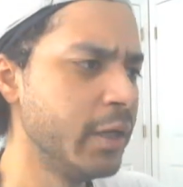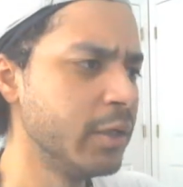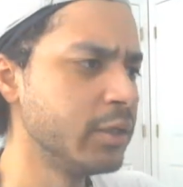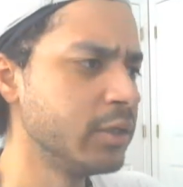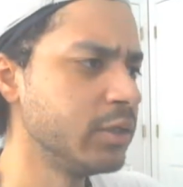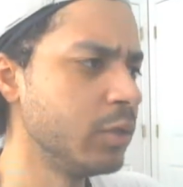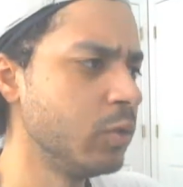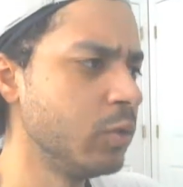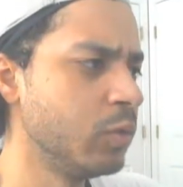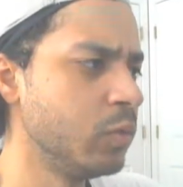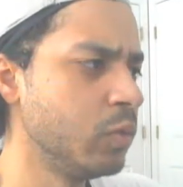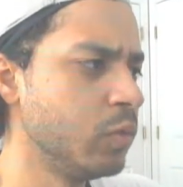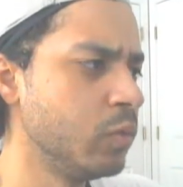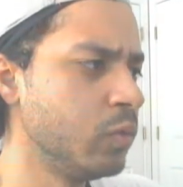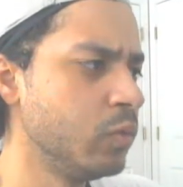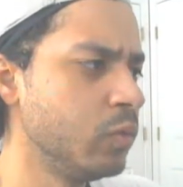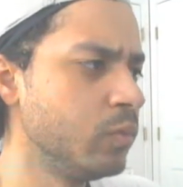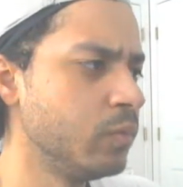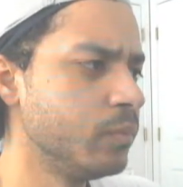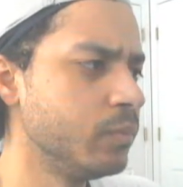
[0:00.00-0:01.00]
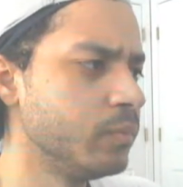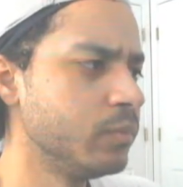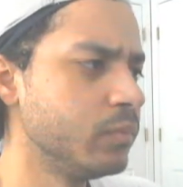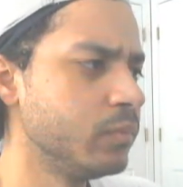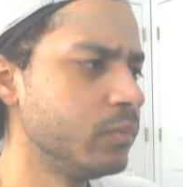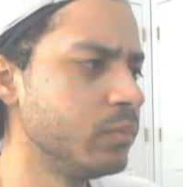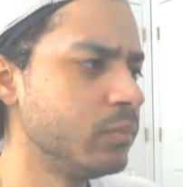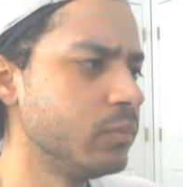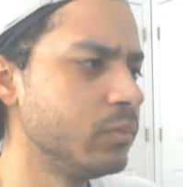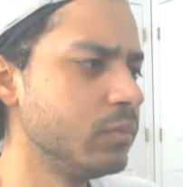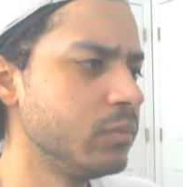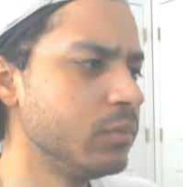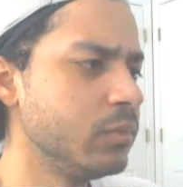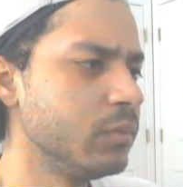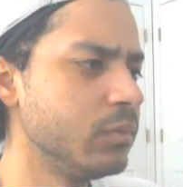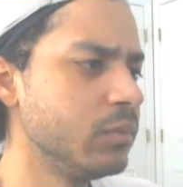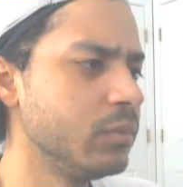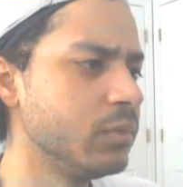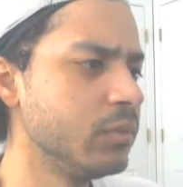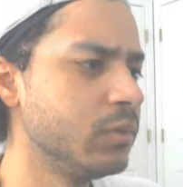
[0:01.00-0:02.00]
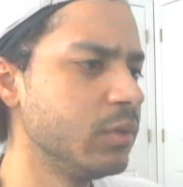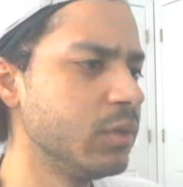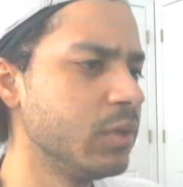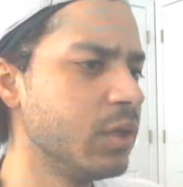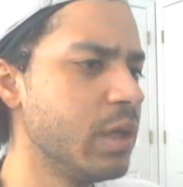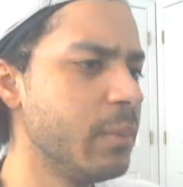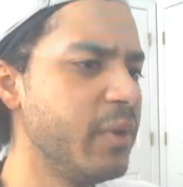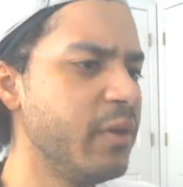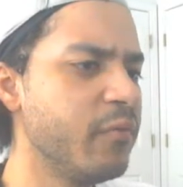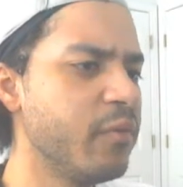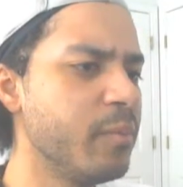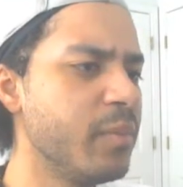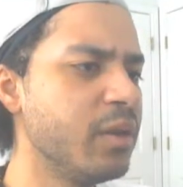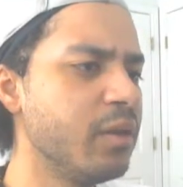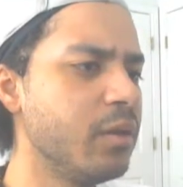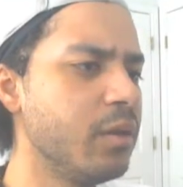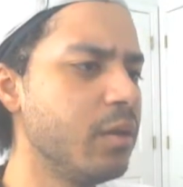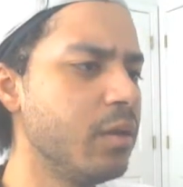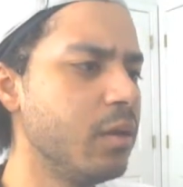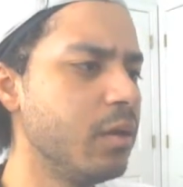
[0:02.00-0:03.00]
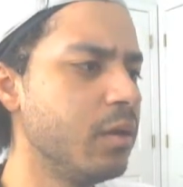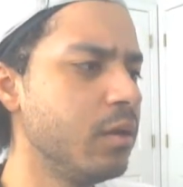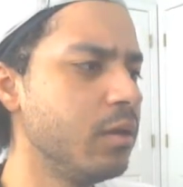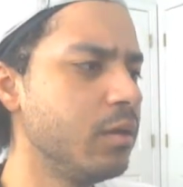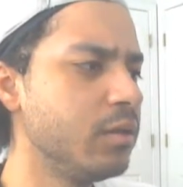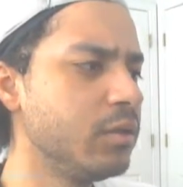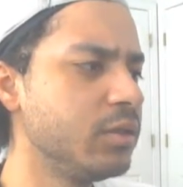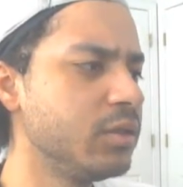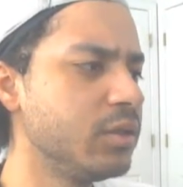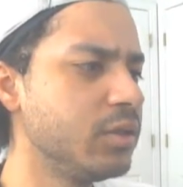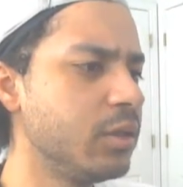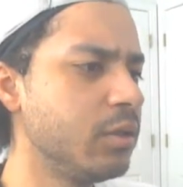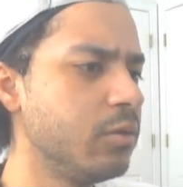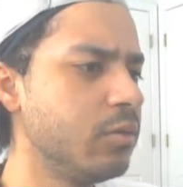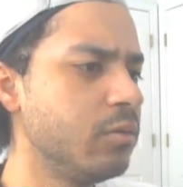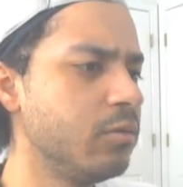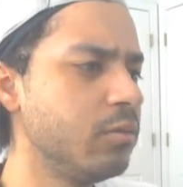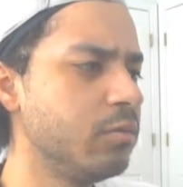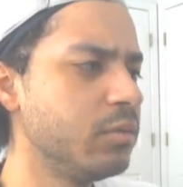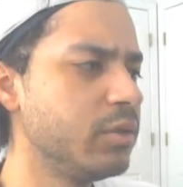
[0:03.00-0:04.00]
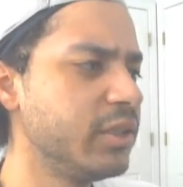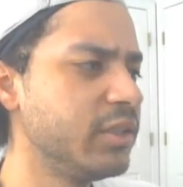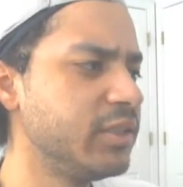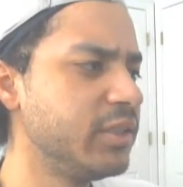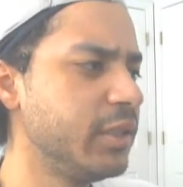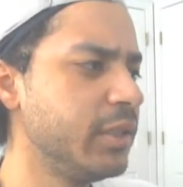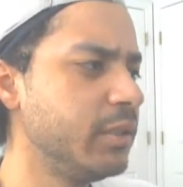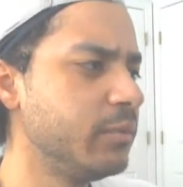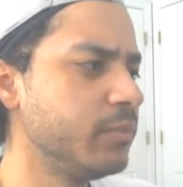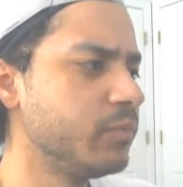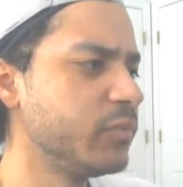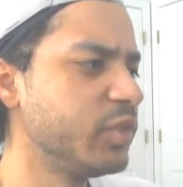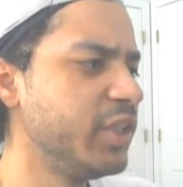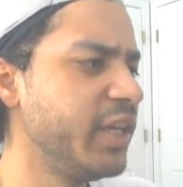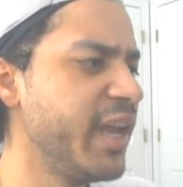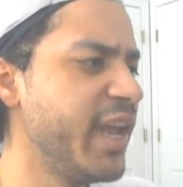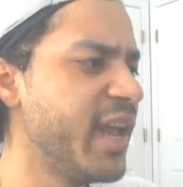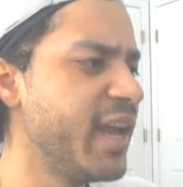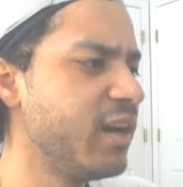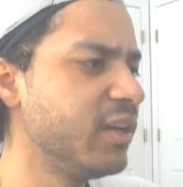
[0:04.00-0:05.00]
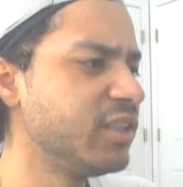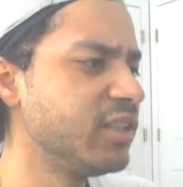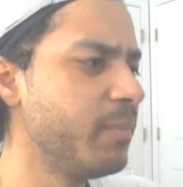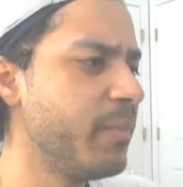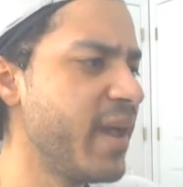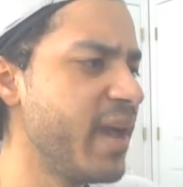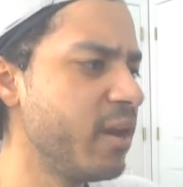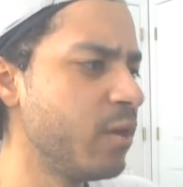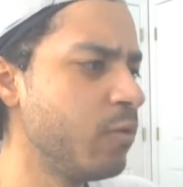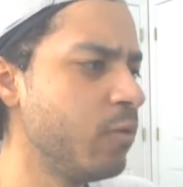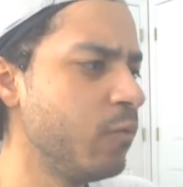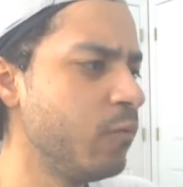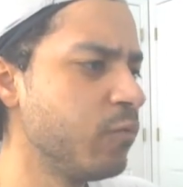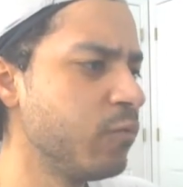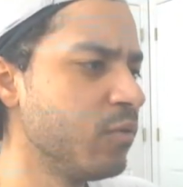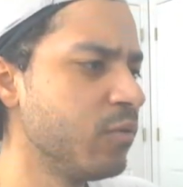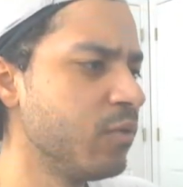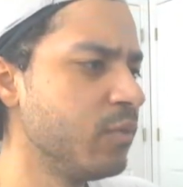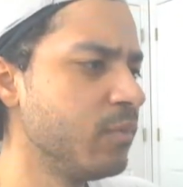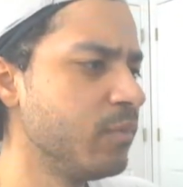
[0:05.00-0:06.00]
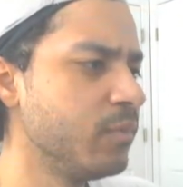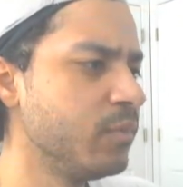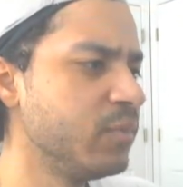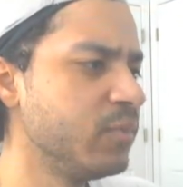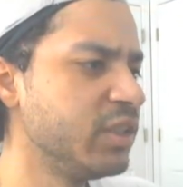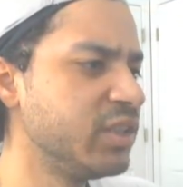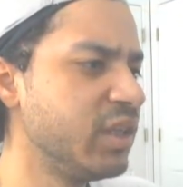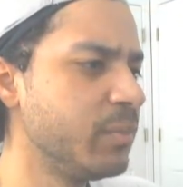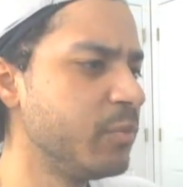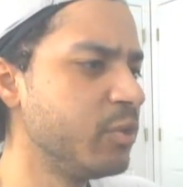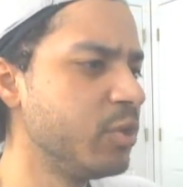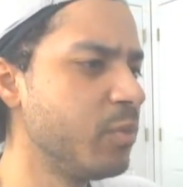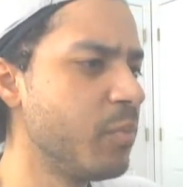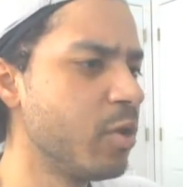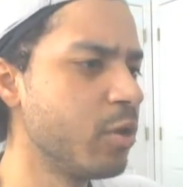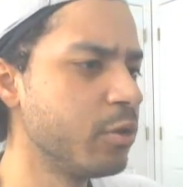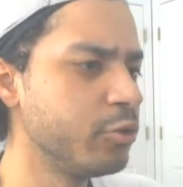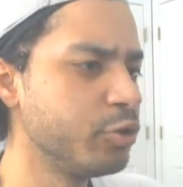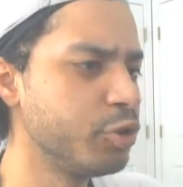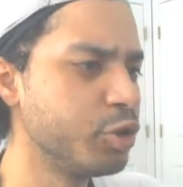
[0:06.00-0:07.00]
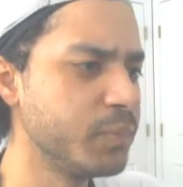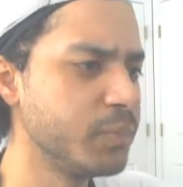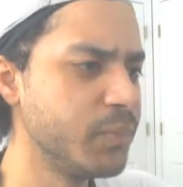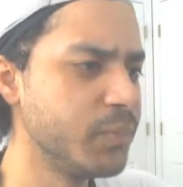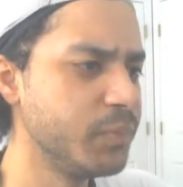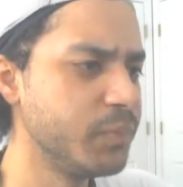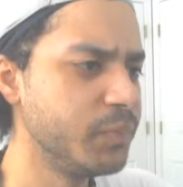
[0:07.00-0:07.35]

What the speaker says: So, coming from a, so let's see, she had a sabbatical from December to March,